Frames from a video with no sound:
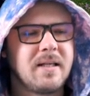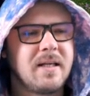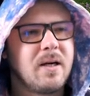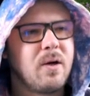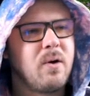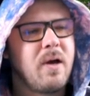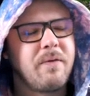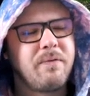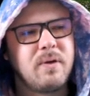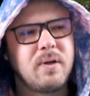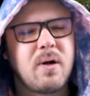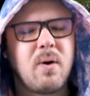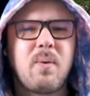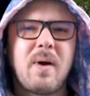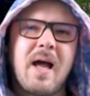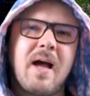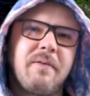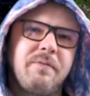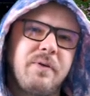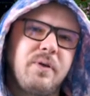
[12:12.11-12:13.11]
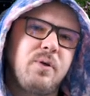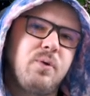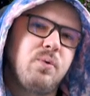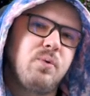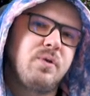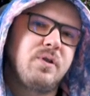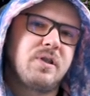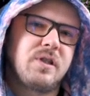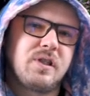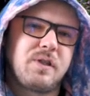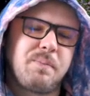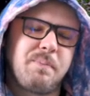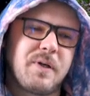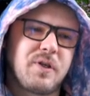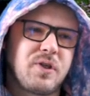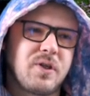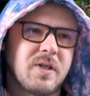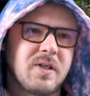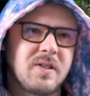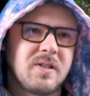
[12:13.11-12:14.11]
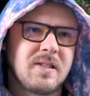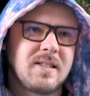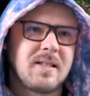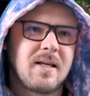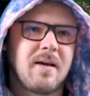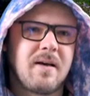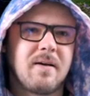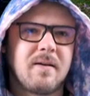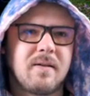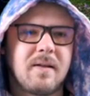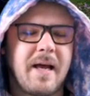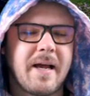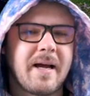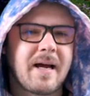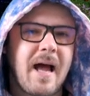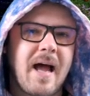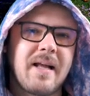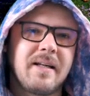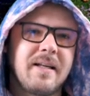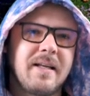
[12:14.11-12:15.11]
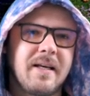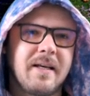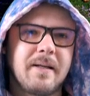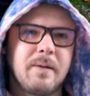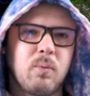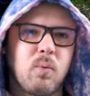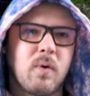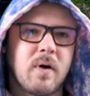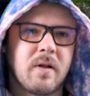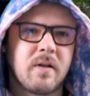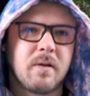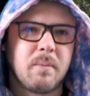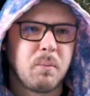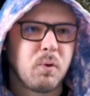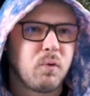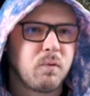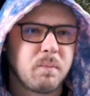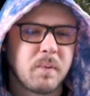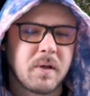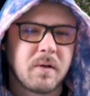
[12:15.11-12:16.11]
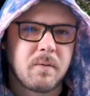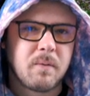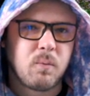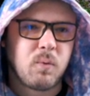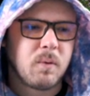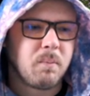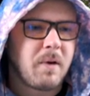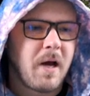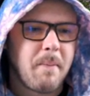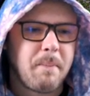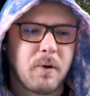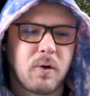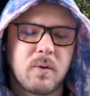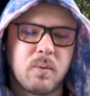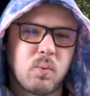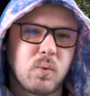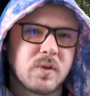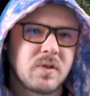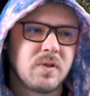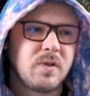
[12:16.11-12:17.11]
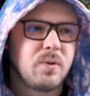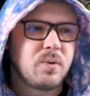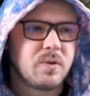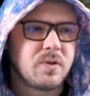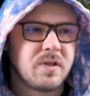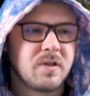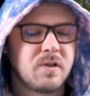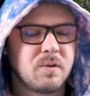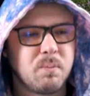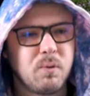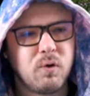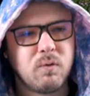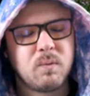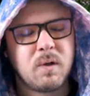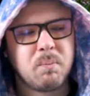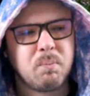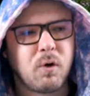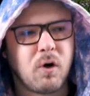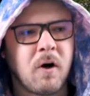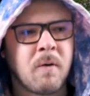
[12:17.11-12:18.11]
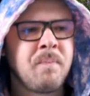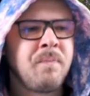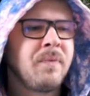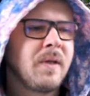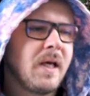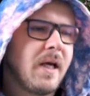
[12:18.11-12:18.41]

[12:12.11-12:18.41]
You know, if you don't have huge suspicions, uh, like I did when the movement, when my opponent wasn't using his movement bar,